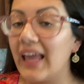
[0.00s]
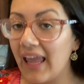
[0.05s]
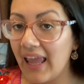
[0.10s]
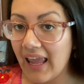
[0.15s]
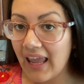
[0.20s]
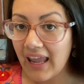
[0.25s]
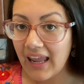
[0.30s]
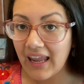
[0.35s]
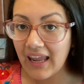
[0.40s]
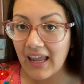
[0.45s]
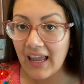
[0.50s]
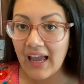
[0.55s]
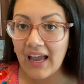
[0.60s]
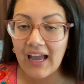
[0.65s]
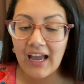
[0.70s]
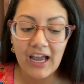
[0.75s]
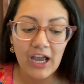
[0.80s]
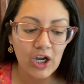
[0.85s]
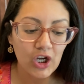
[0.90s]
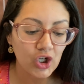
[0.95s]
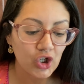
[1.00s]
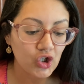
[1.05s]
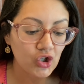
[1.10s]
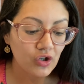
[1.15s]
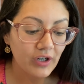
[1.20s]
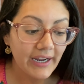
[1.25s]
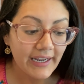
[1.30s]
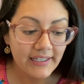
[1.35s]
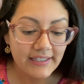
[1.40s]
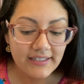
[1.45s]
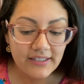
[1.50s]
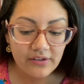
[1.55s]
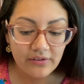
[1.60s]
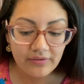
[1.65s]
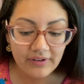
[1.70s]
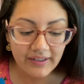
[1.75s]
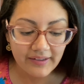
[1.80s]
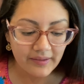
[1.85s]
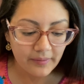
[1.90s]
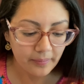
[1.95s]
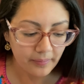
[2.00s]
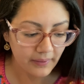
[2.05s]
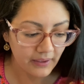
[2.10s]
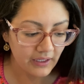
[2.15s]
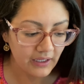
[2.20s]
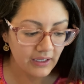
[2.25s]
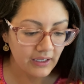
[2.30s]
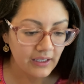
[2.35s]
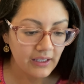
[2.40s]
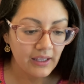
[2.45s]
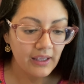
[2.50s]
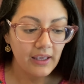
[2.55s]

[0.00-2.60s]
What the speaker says: a great recipe.